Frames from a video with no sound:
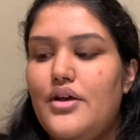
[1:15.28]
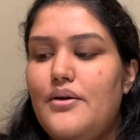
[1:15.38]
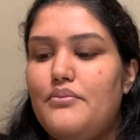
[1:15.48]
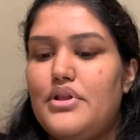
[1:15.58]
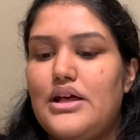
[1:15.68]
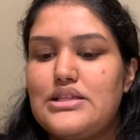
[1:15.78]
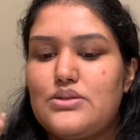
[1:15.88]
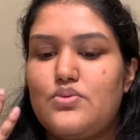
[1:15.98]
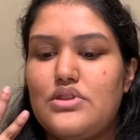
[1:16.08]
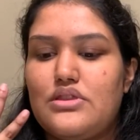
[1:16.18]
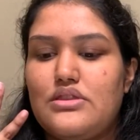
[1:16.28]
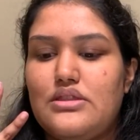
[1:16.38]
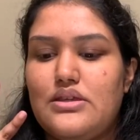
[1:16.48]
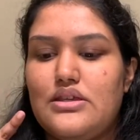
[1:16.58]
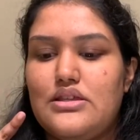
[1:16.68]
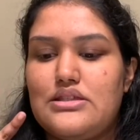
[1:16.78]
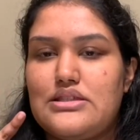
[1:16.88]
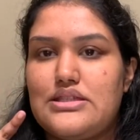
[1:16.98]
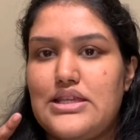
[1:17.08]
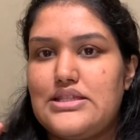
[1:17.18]
Plus, with the
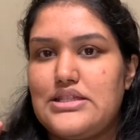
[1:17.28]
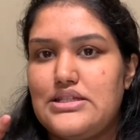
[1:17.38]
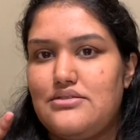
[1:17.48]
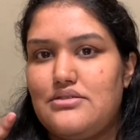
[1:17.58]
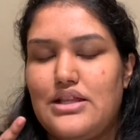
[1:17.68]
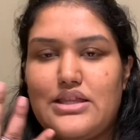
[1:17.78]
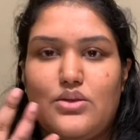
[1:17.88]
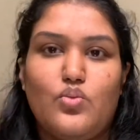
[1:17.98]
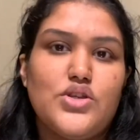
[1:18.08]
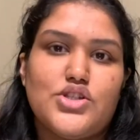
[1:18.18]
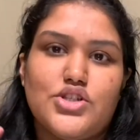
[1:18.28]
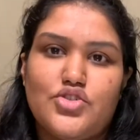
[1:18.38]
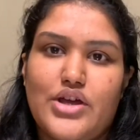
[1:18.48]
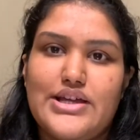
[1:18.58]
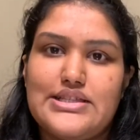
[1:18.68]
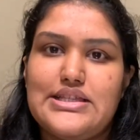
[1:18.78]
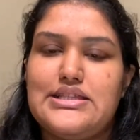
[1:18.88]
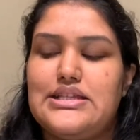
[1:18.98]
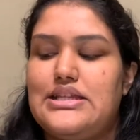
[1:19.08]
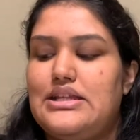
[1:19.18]
season, like the winter dry
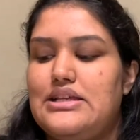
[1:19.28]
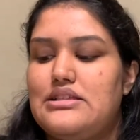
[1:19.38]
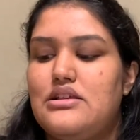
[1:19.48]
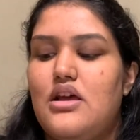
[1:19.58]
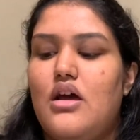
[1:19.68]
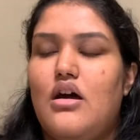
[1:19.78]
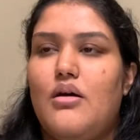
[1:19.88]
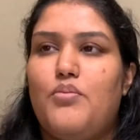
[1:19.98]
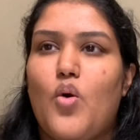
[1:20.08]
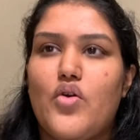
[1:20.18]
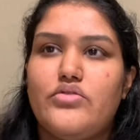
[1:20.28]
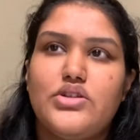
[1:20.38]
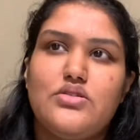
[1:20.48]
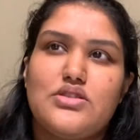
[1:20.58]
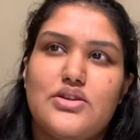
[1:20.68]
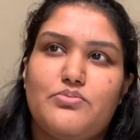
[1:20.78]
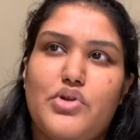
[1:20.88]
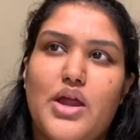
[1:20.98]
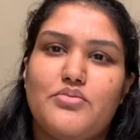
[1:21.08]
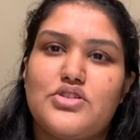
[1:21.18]
season it is, a pore reducing
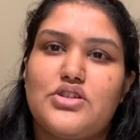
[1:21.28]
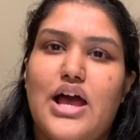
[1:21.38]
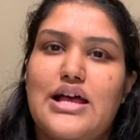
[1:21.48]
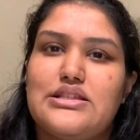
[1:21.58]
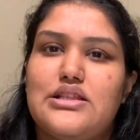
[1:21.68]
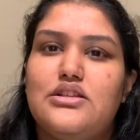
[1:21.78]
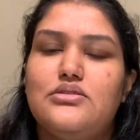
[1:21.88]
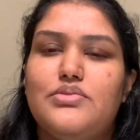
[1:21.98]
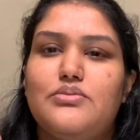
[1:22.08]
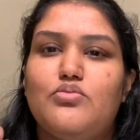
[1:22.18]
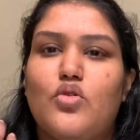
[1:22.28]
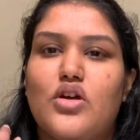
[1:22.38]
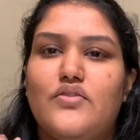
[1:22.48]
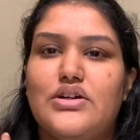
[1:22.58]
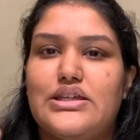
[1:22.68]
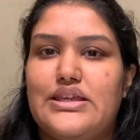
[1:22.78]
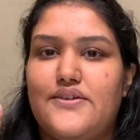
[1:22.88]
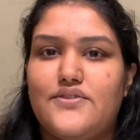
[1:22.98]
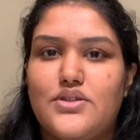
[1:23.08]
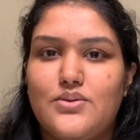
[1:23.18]
primer has a little bit more of a
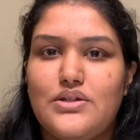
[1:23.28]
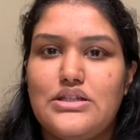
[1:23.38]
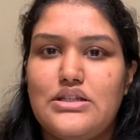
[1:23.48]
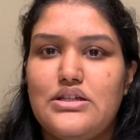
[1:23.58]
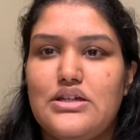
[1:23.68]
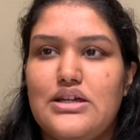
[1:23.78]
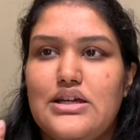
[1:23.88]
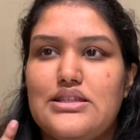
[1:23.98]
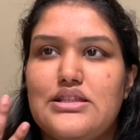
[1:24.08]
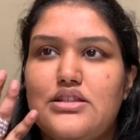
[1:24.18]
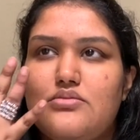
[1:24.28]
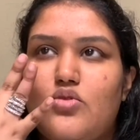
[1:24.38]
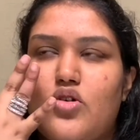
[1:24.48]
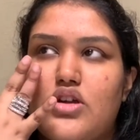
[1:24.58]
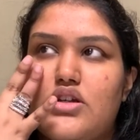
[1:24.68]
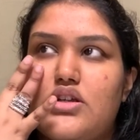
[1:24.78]
give to it. It's a little more